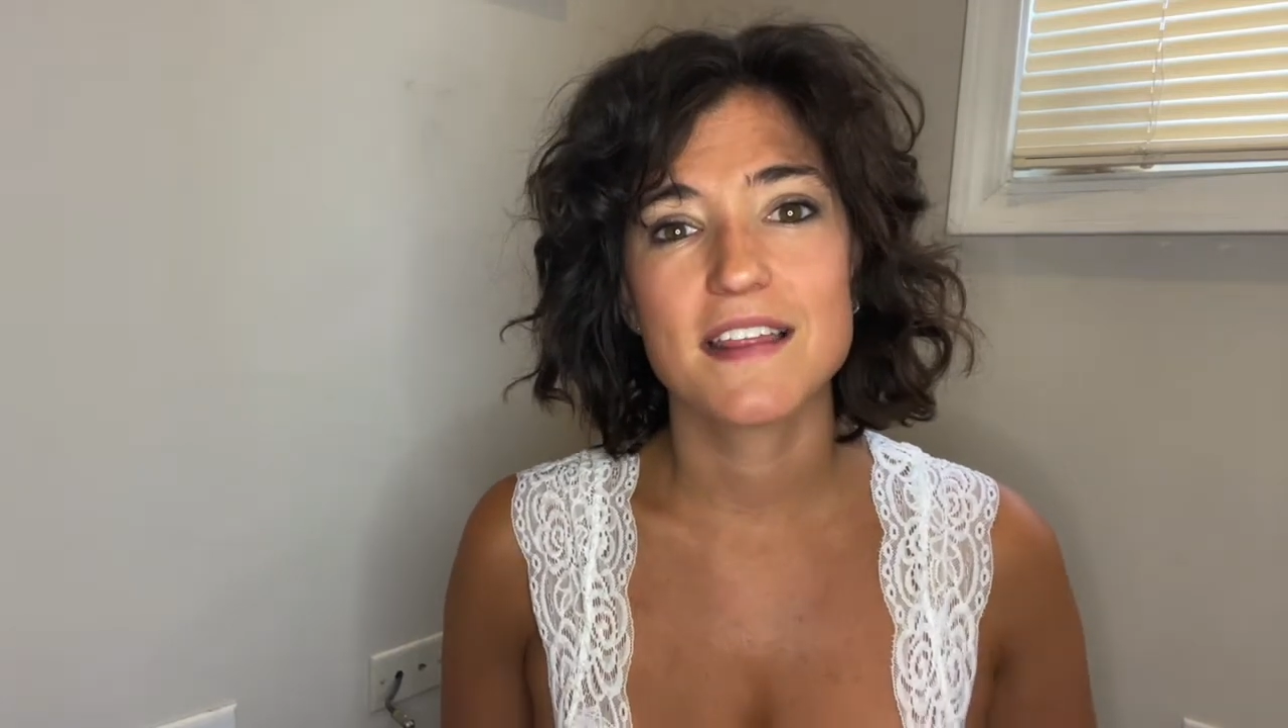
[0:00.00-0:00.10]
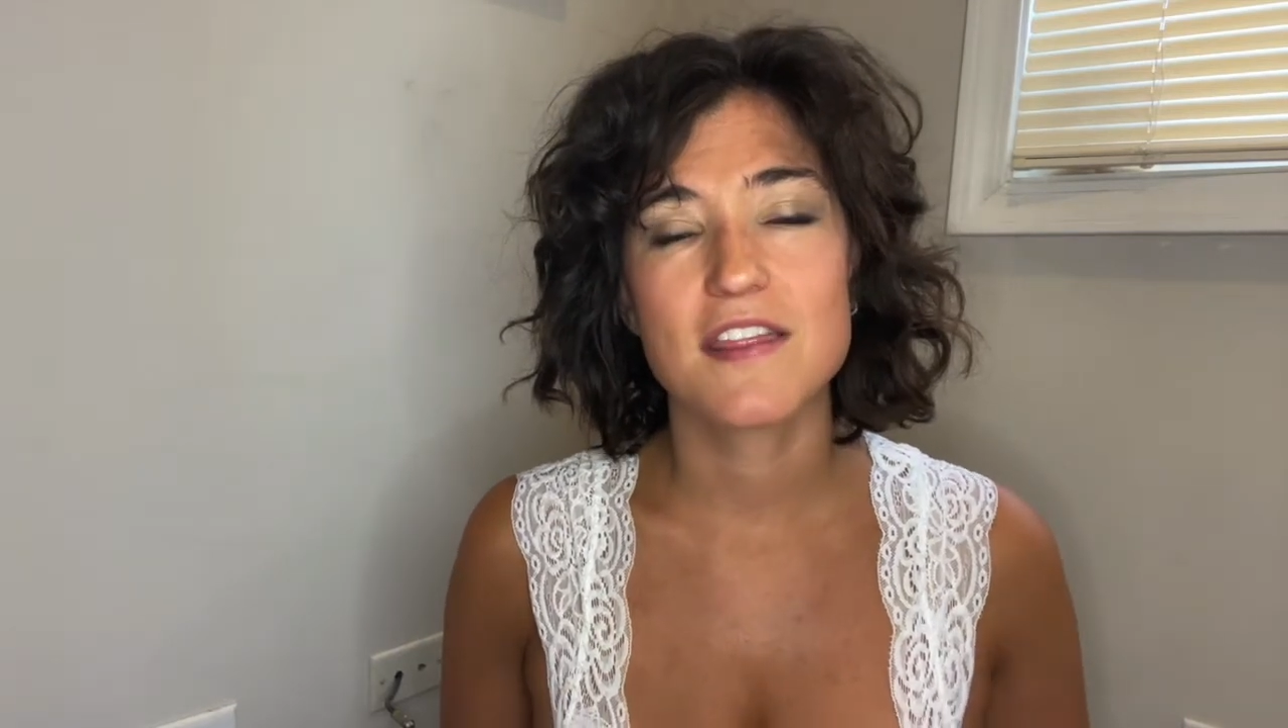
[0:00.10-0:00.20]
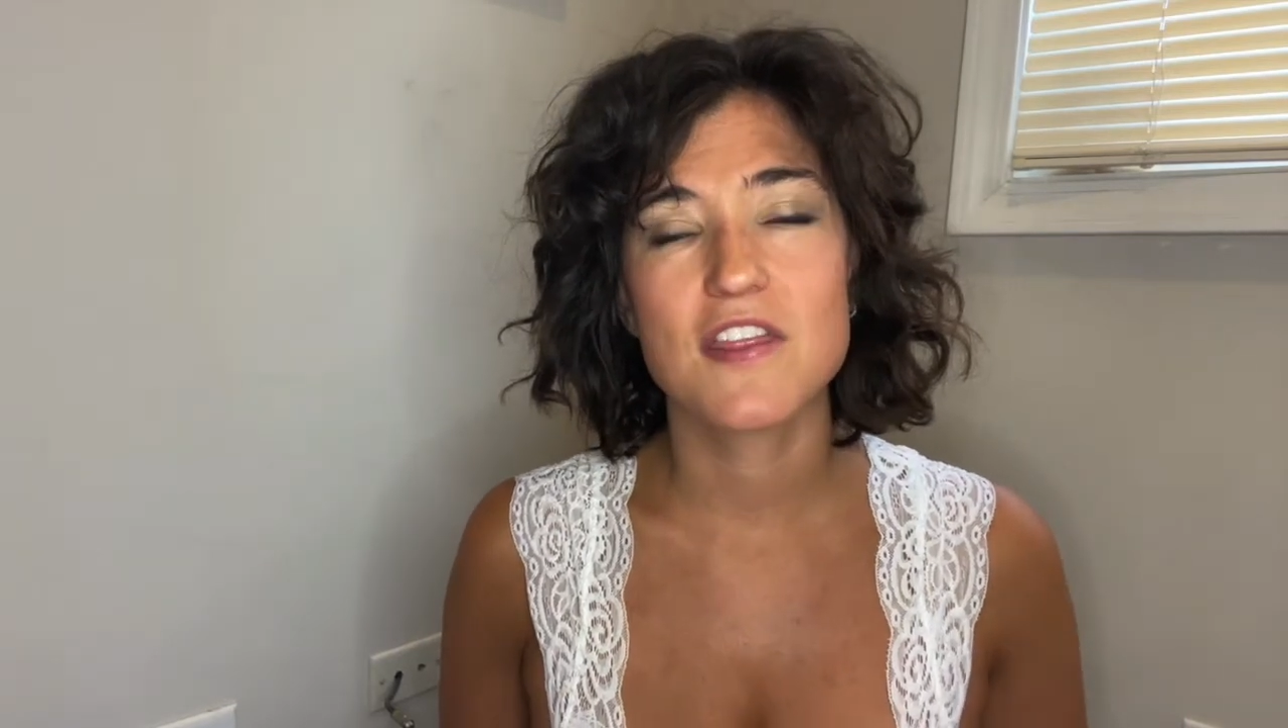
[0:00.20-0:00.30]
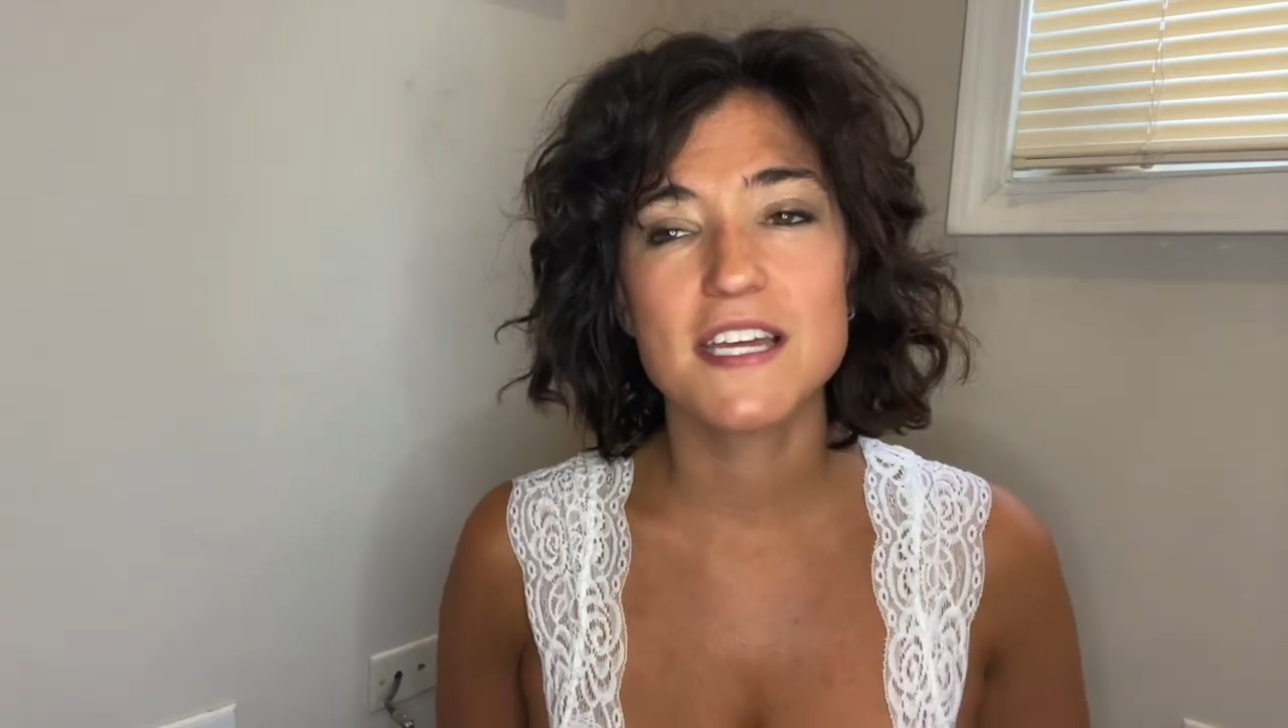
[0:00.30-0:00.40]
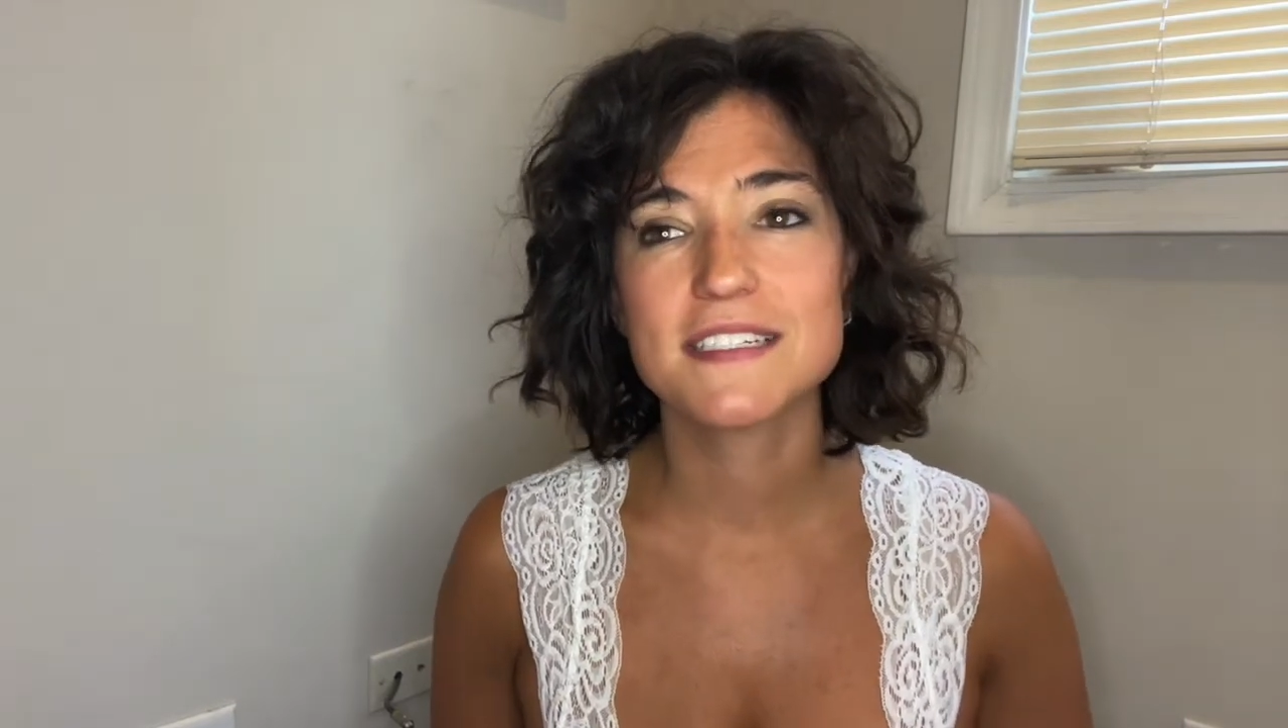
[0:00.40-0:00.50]

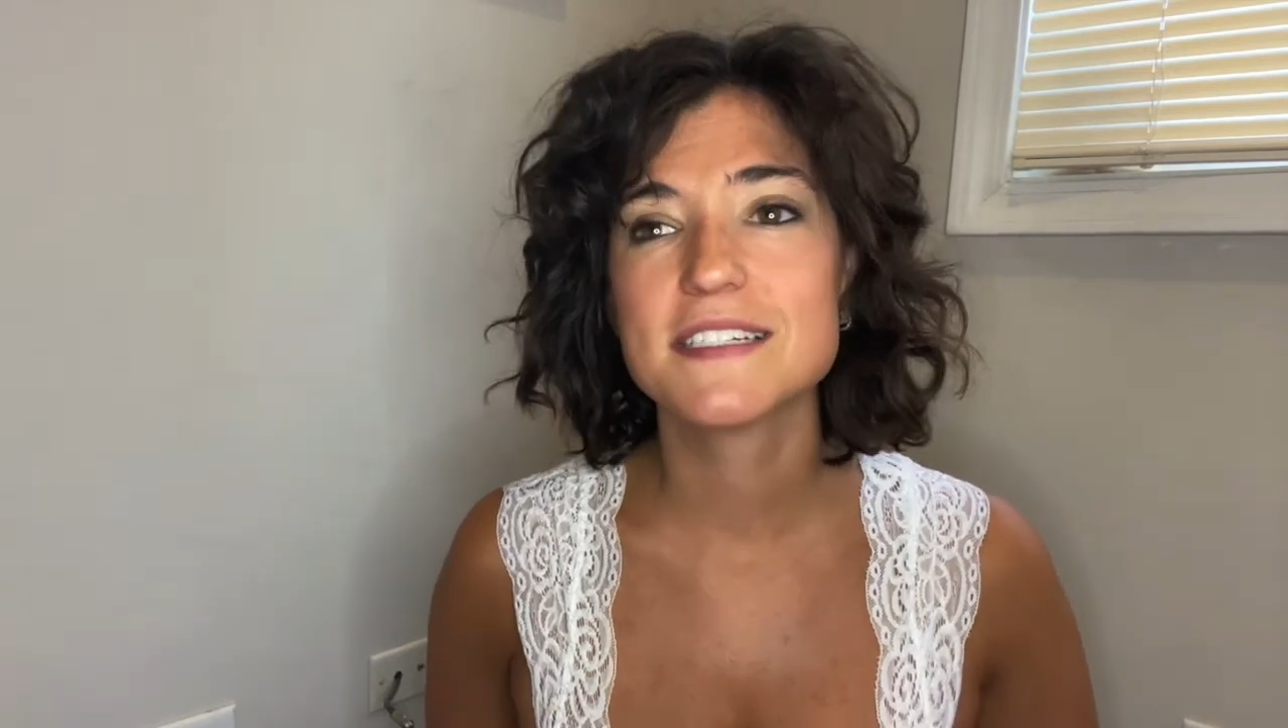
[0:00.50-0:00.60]
this